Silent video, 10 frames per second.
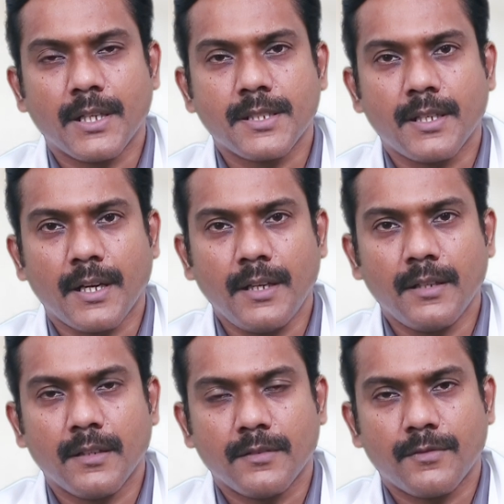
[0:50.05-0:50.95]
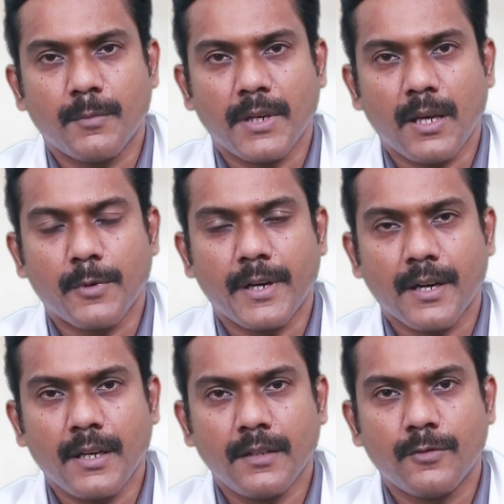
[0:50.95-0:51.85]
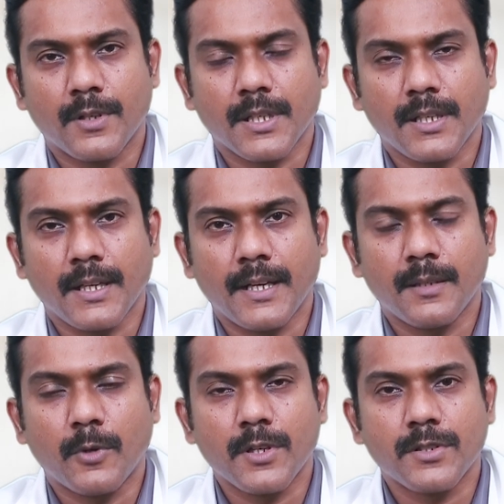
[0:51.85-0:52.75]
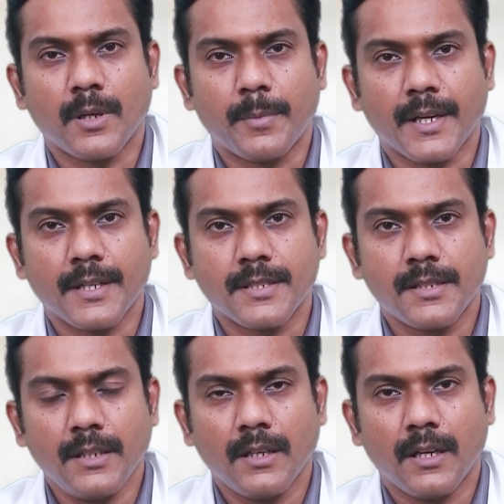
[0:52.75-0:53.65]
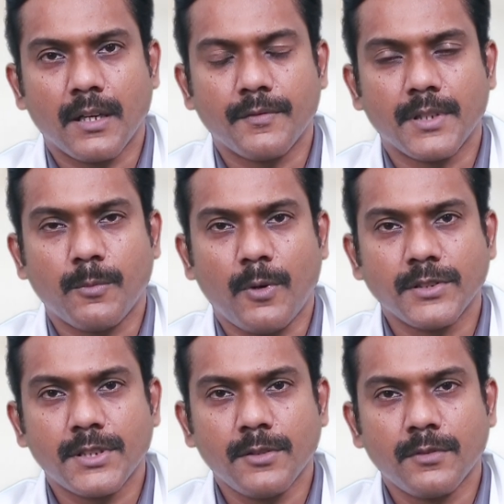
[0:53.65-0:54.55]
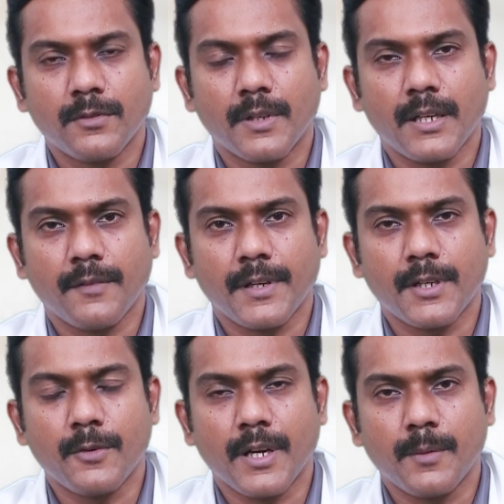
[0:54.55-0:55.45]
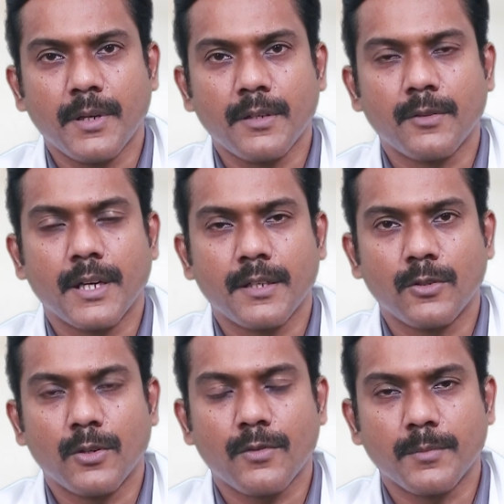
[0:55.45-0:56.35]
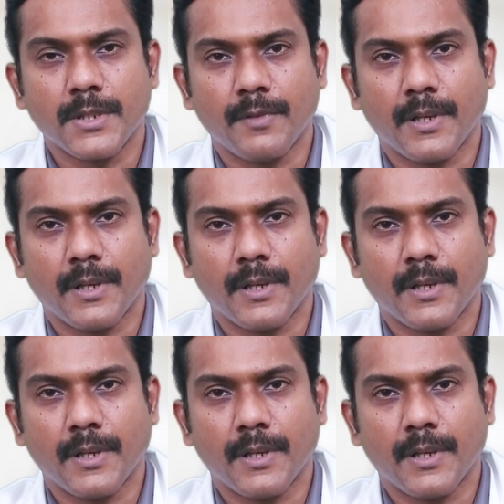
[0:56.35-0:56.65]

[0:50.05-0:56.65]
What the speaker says: get screened from a laboratory for checking antibodies to hepatitis C, and if they are positive, to get effective treatment to get cured from this